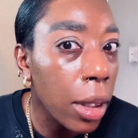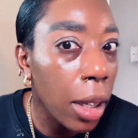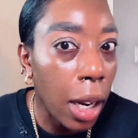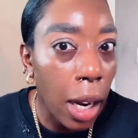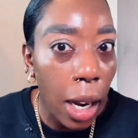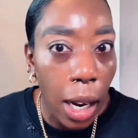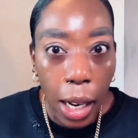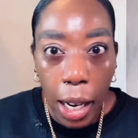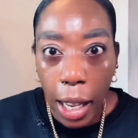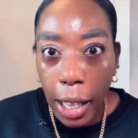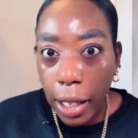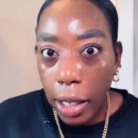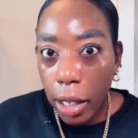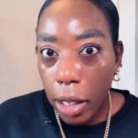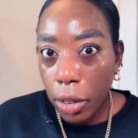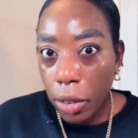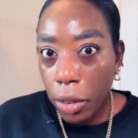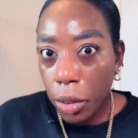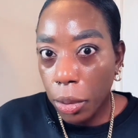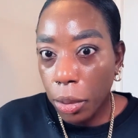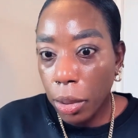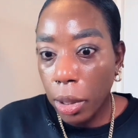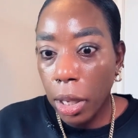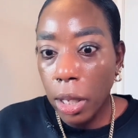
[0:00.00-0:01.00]
I like it
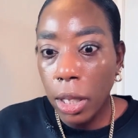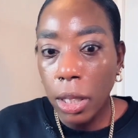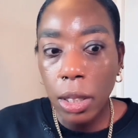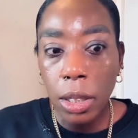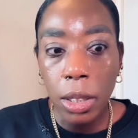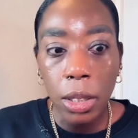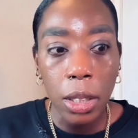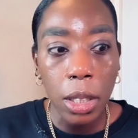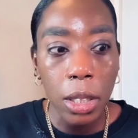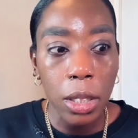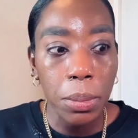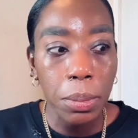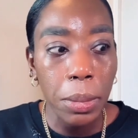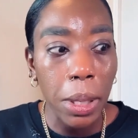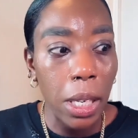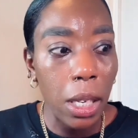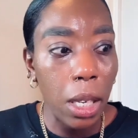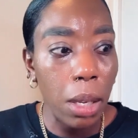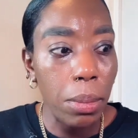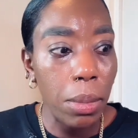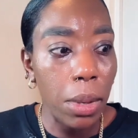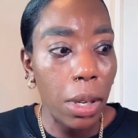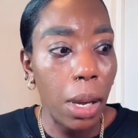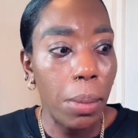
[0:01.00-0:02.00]
though. At least it's
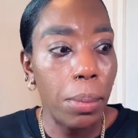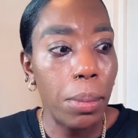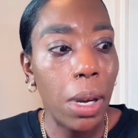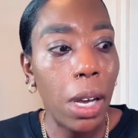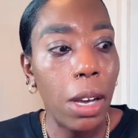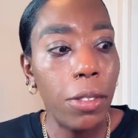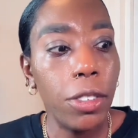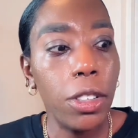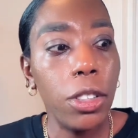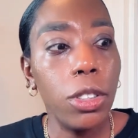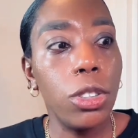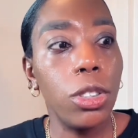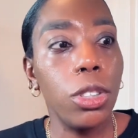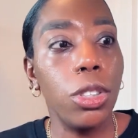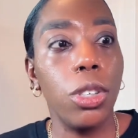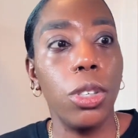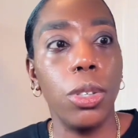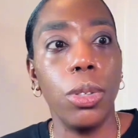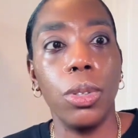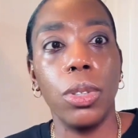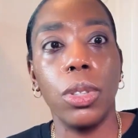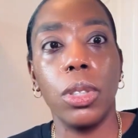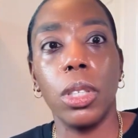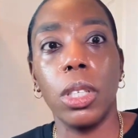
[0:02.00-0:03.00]
making me, I'm having to
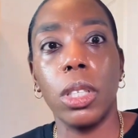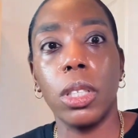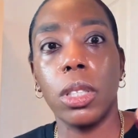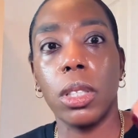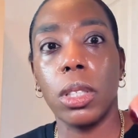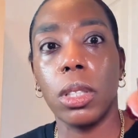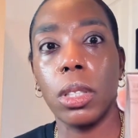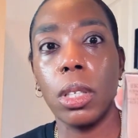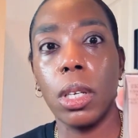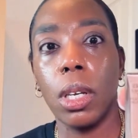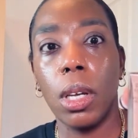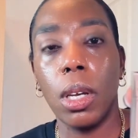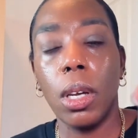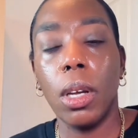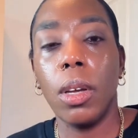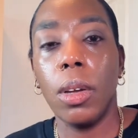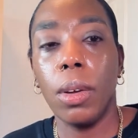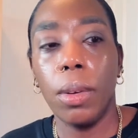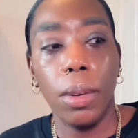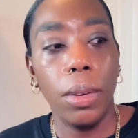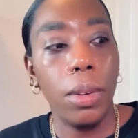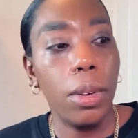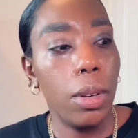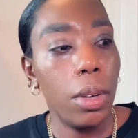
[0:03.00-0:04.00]
use this.
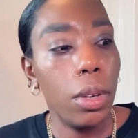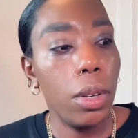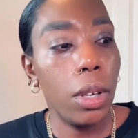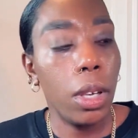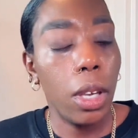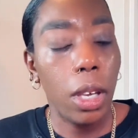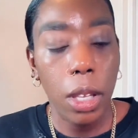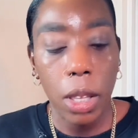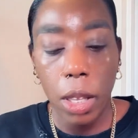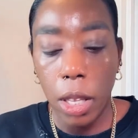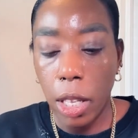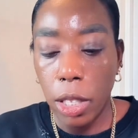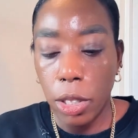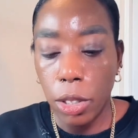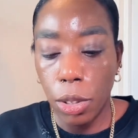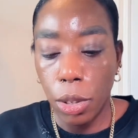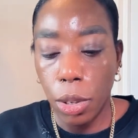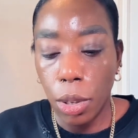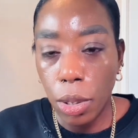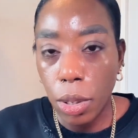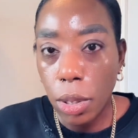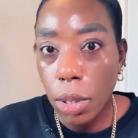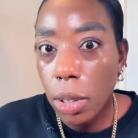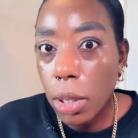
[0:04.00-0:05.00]
Okay, that's
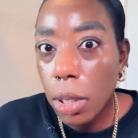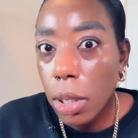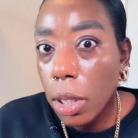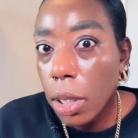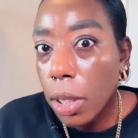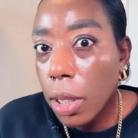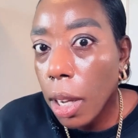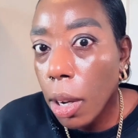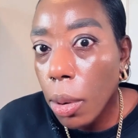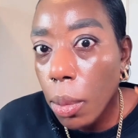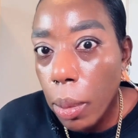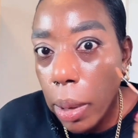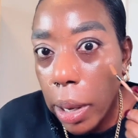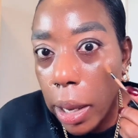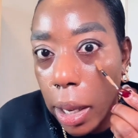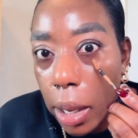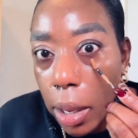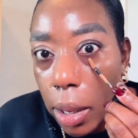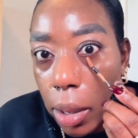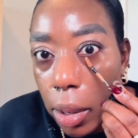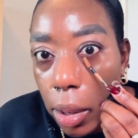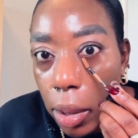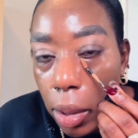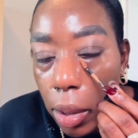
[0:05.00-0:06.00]
good. So that way
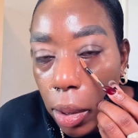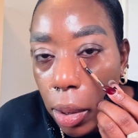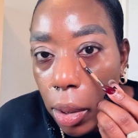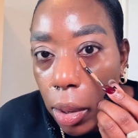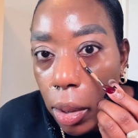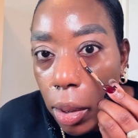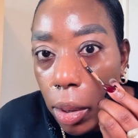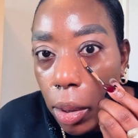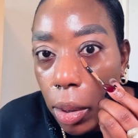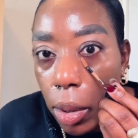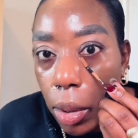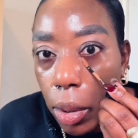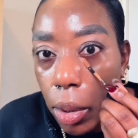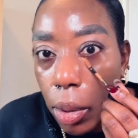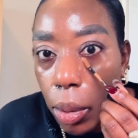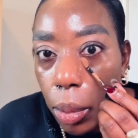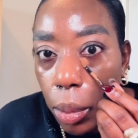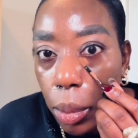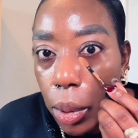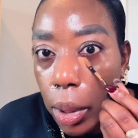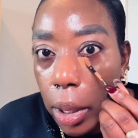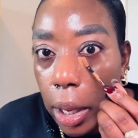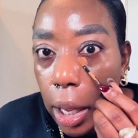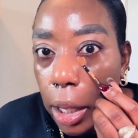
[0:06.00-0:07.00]

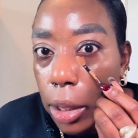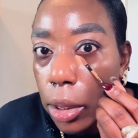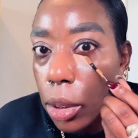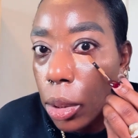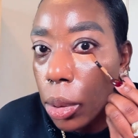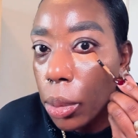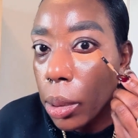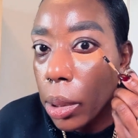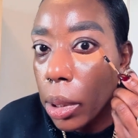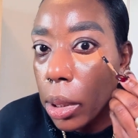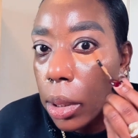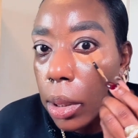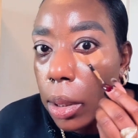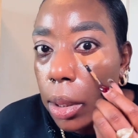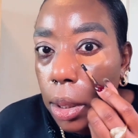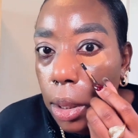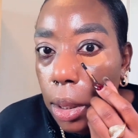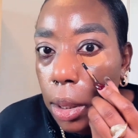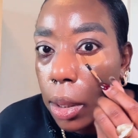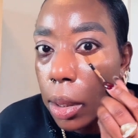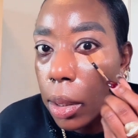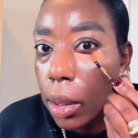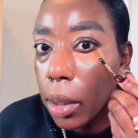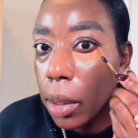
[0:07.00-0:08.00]
we'll get to it.
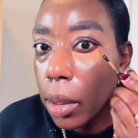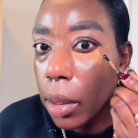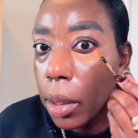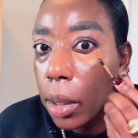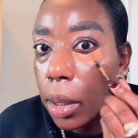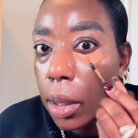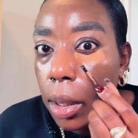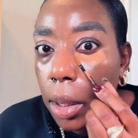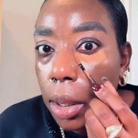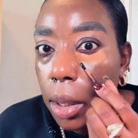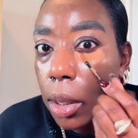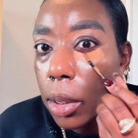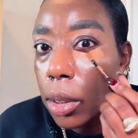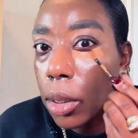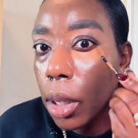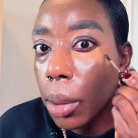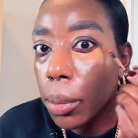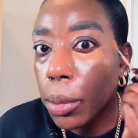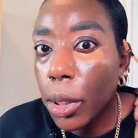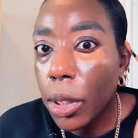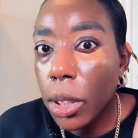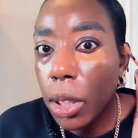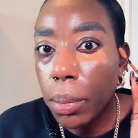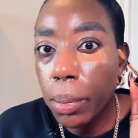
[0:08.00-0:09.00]
So
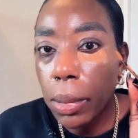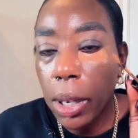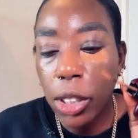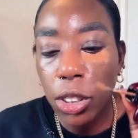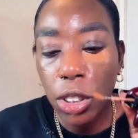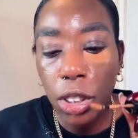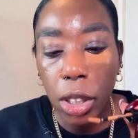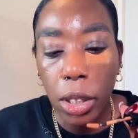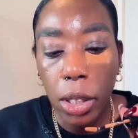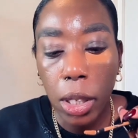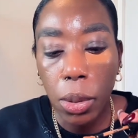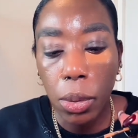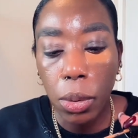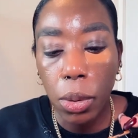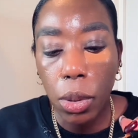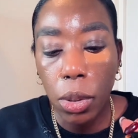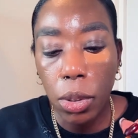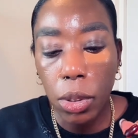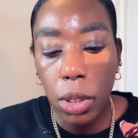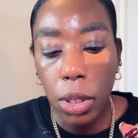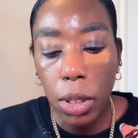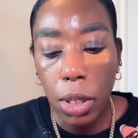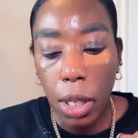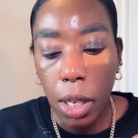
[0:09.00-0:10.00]
I'm using my Chanel
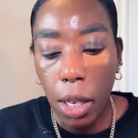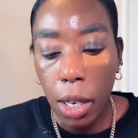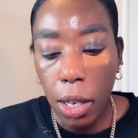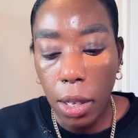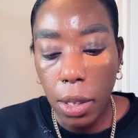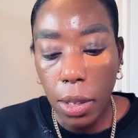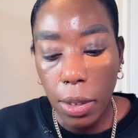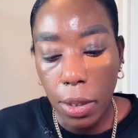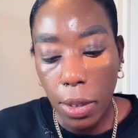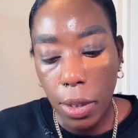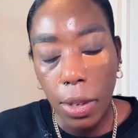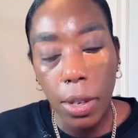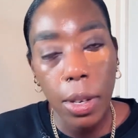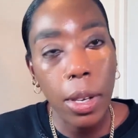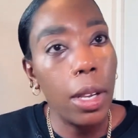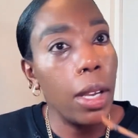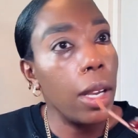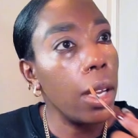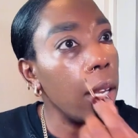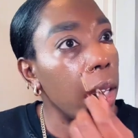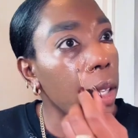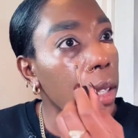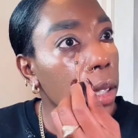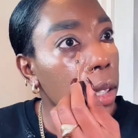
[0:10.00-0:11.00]
concealer,
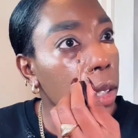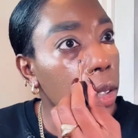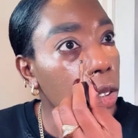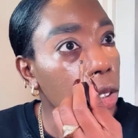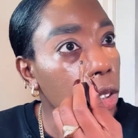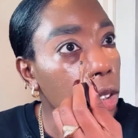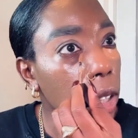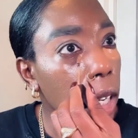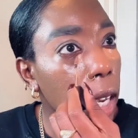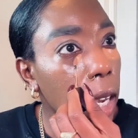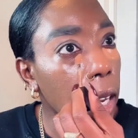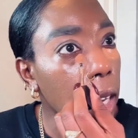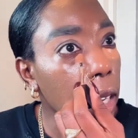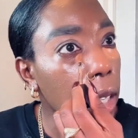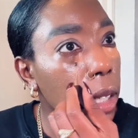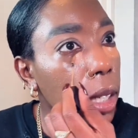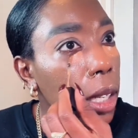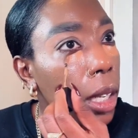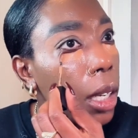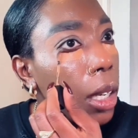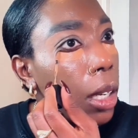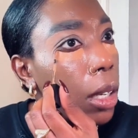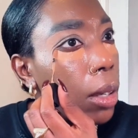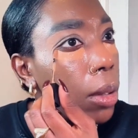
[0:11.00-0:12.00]
the shade,
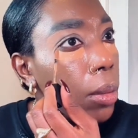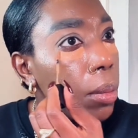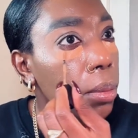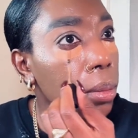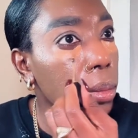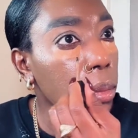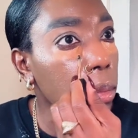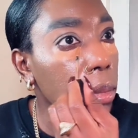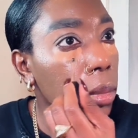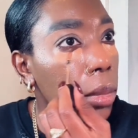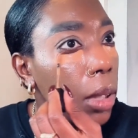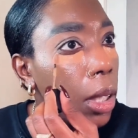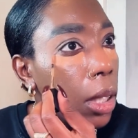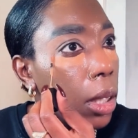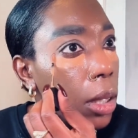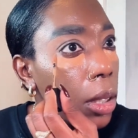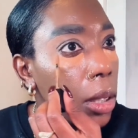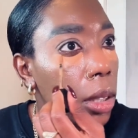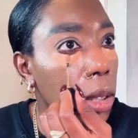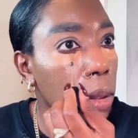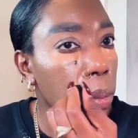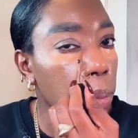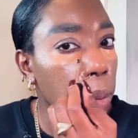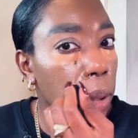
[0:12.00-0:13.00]
I think
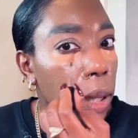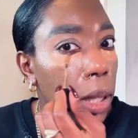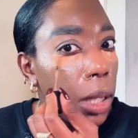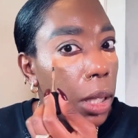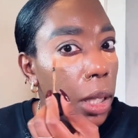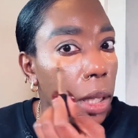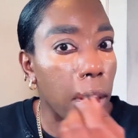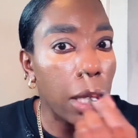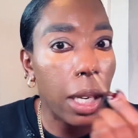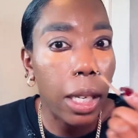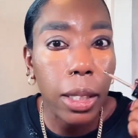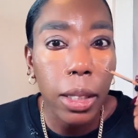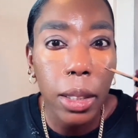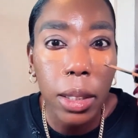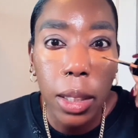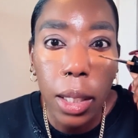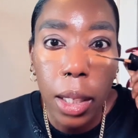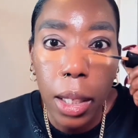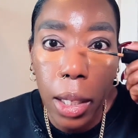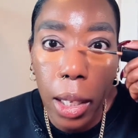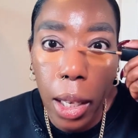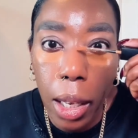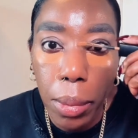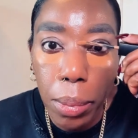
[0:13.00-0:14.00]
this is
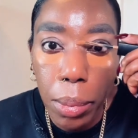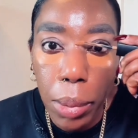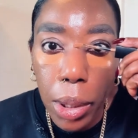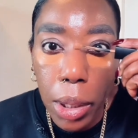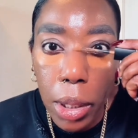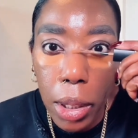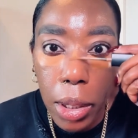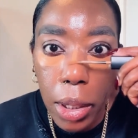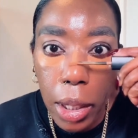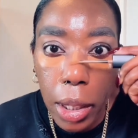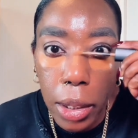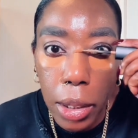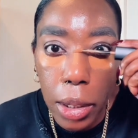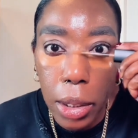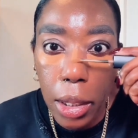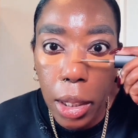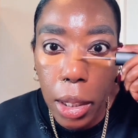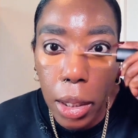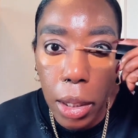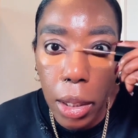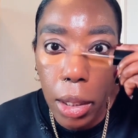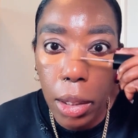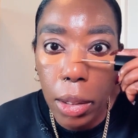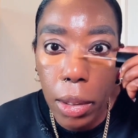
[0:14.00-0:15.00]
BD90. Yeah, BD90,
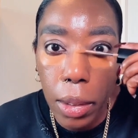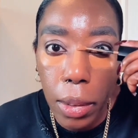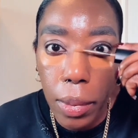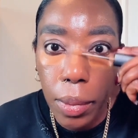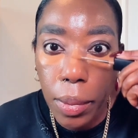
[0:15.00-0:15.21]
I think.